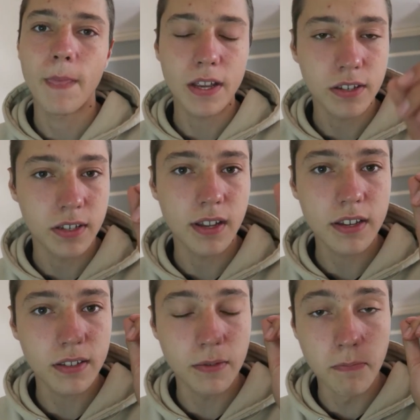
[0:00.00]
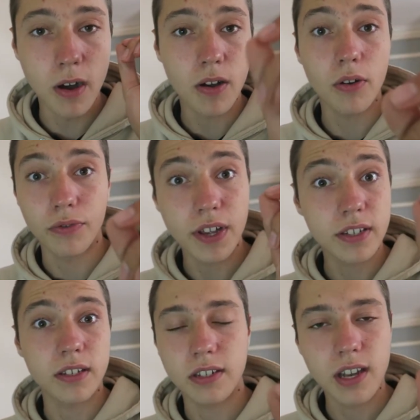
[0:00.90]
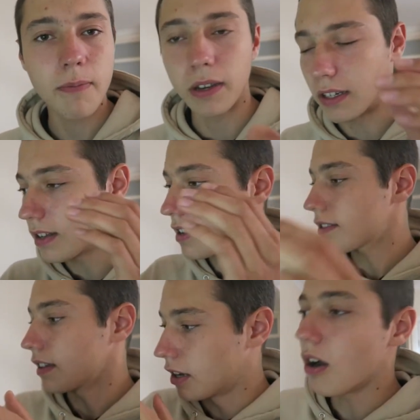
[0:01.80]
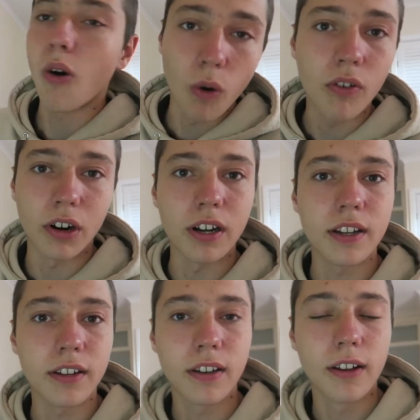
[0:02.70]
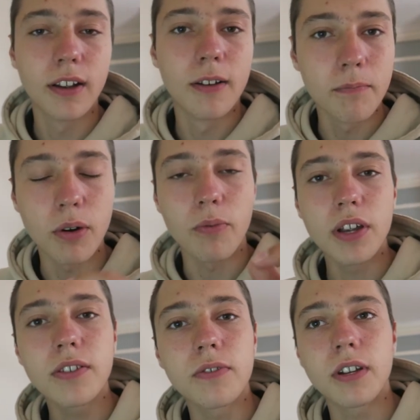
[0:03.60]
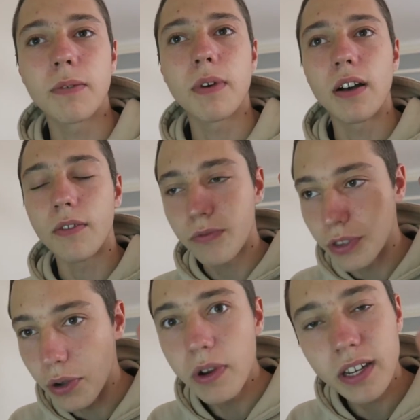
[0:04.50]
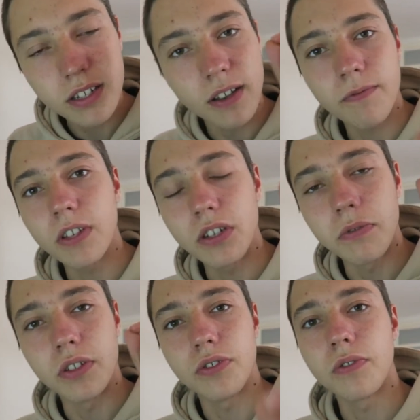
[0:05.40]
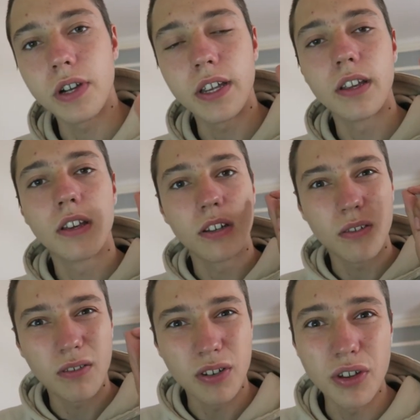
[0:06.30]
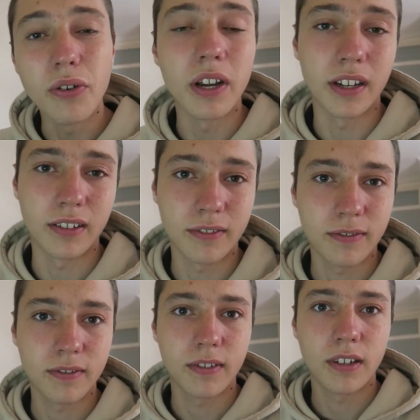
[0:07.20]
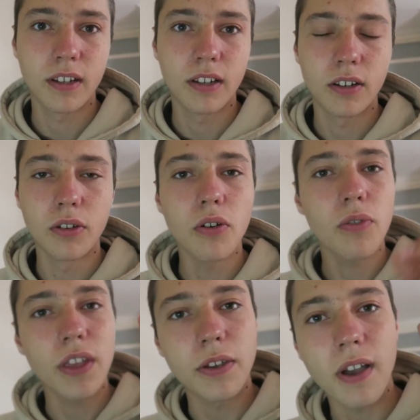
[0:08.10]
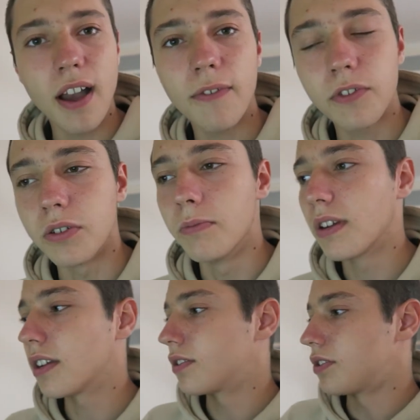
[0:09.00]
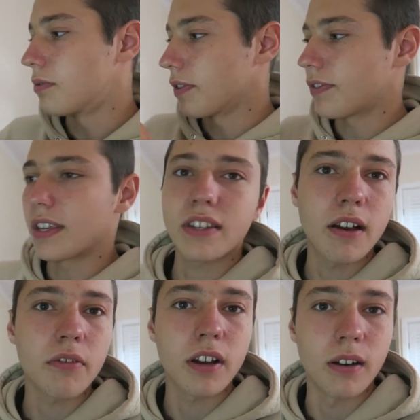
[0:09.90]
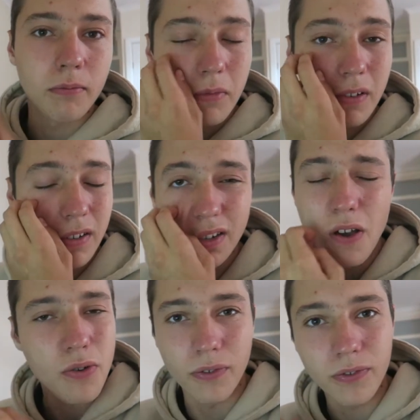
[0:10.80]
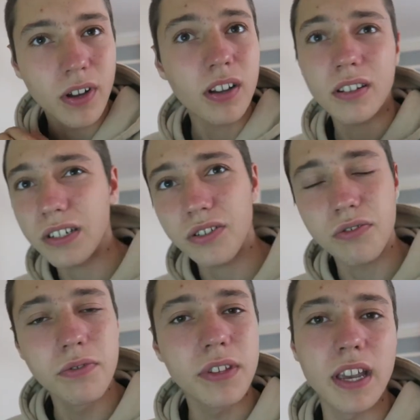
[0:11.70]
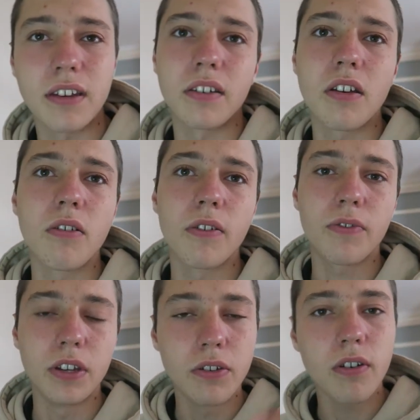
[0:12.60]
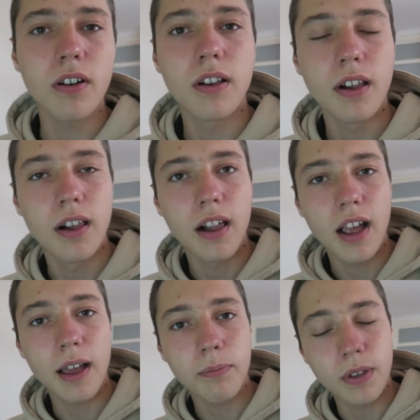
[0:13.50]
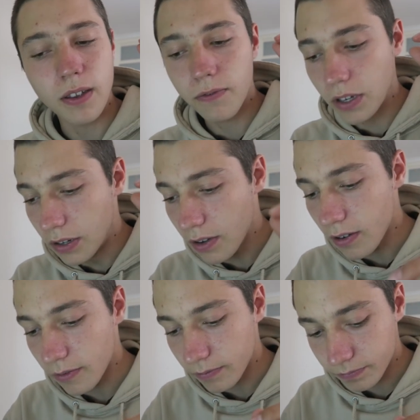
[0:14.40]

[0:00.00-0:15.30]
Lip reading: That's the goal, right? But we're talking about doing something you enjoy doing, not that you have to because you want this outcome. No, screw the end goal. If you're not happy, if you don't